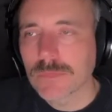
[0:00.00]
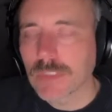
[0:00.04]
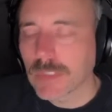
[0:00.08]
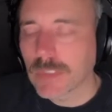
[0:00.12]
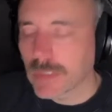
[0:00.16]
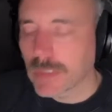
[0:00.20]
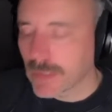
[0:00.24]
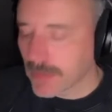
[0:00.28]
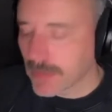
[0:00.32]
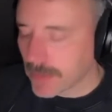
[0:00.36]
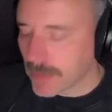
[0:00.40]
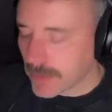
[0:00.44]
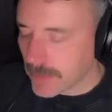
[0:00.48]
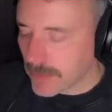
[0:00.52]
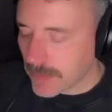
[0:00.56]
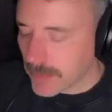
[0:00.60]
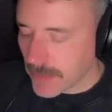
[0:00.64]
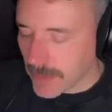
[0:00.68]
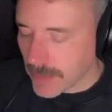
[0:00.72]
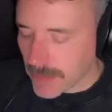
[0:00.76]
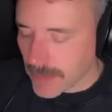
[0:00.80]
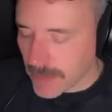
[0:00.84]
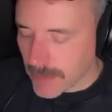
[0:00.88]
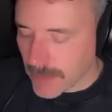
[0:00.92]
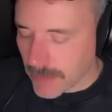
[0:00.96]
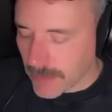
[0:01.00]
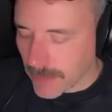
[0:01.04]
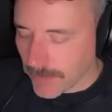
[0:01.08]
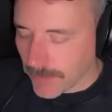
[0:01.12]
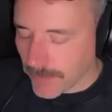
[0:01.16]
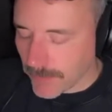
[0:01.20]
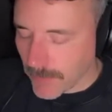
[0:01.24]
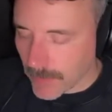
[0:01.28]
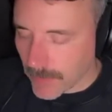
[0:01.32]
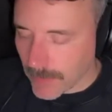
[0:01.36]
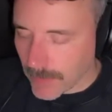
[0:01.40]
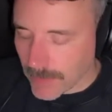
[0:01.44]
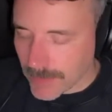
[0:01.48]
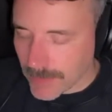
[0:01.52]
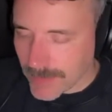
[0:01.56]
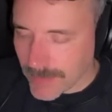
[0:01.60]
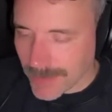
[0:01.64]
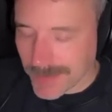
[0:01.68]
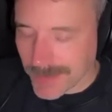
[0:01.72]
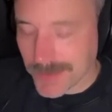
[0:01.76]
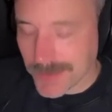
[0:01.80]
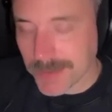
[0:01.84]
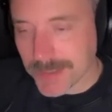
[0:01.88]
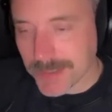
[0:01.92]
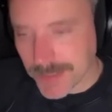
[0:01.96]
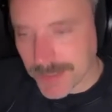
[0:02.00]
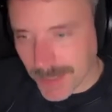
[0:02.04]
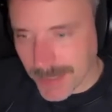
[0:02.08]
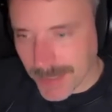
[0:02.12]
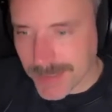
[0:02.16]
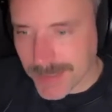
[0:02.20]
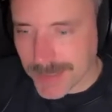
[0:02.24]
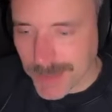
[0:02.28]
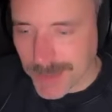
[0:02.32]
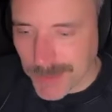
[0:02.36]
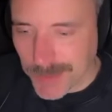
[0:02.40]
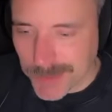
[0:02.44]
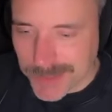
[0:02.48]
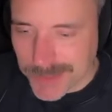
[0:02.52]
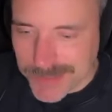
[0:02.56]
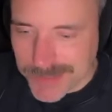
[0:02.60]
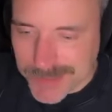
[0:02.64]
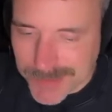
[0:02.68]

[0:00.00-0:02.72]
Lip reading: That's a tough one. It's good.